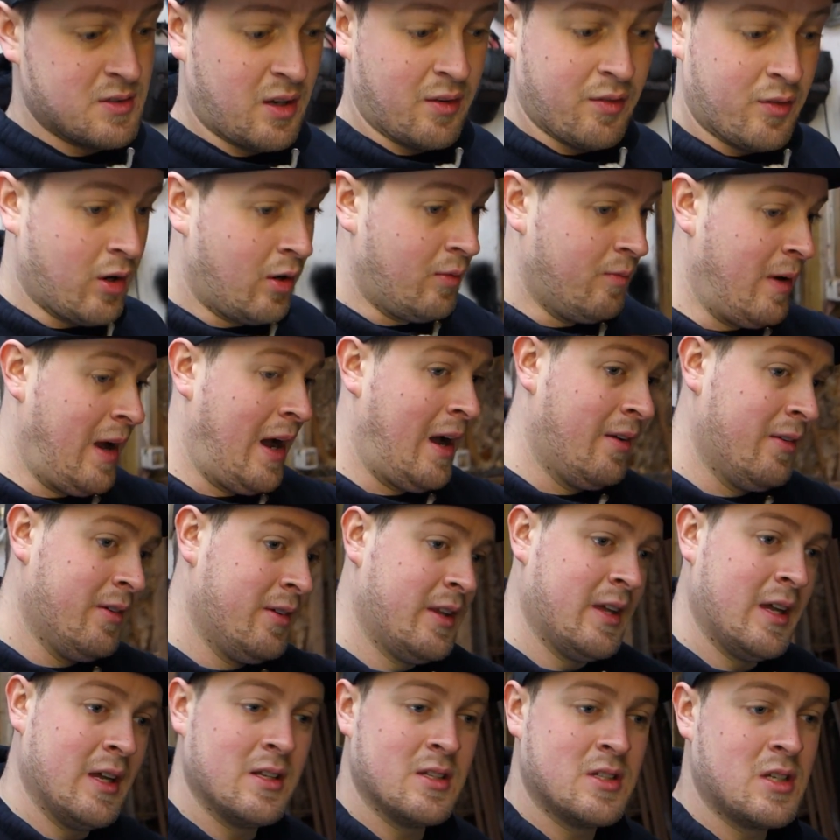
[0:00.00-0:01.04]
So I've gone round
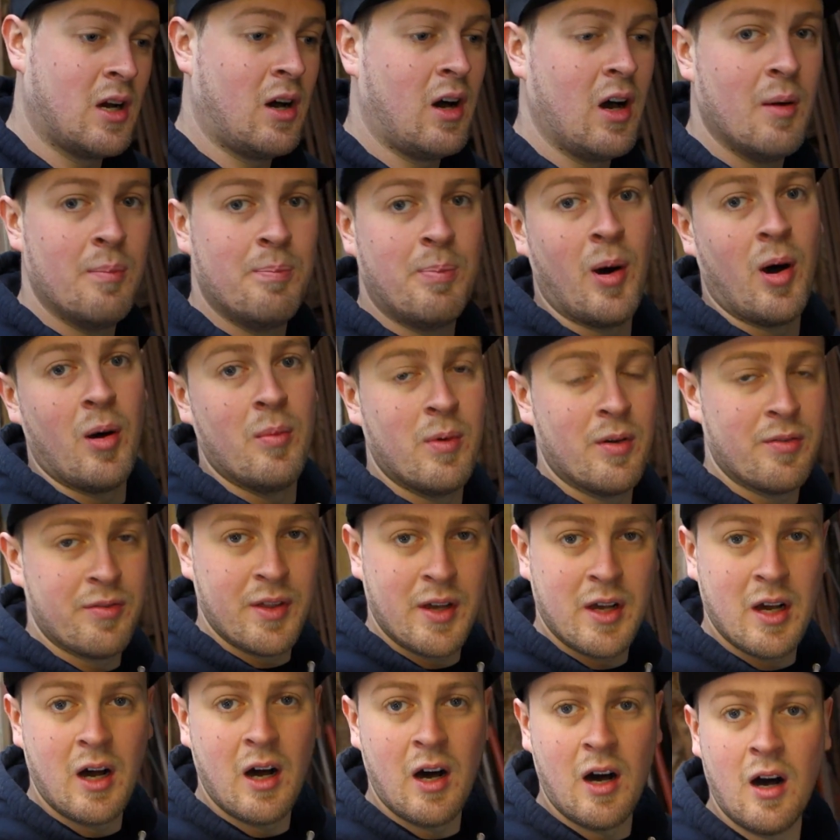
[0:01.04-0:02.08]
the entire bottom of the
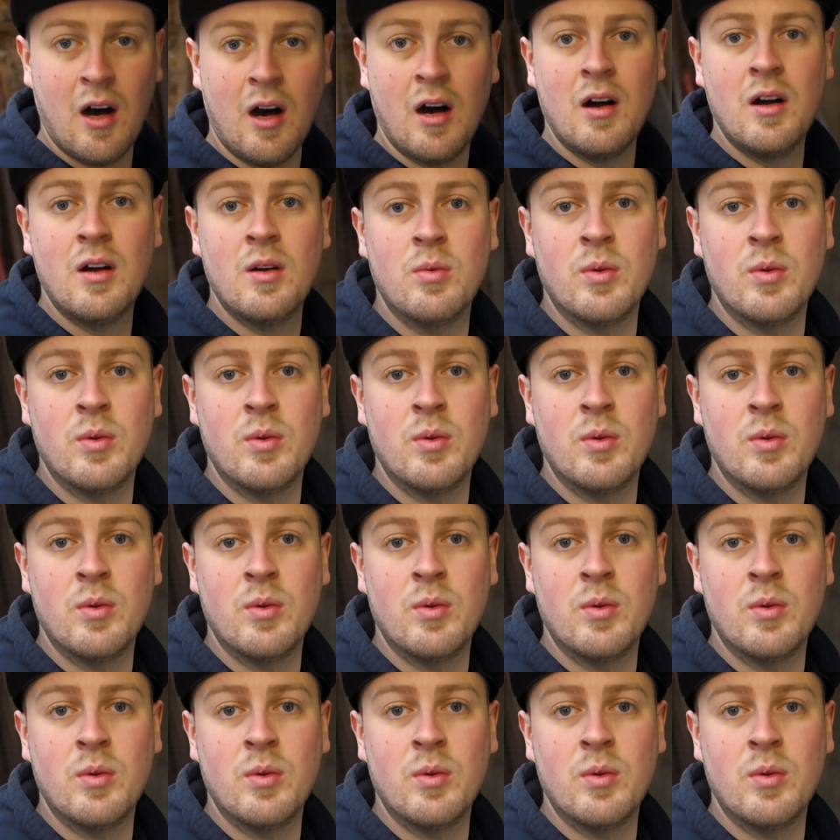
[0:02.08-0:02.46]
car,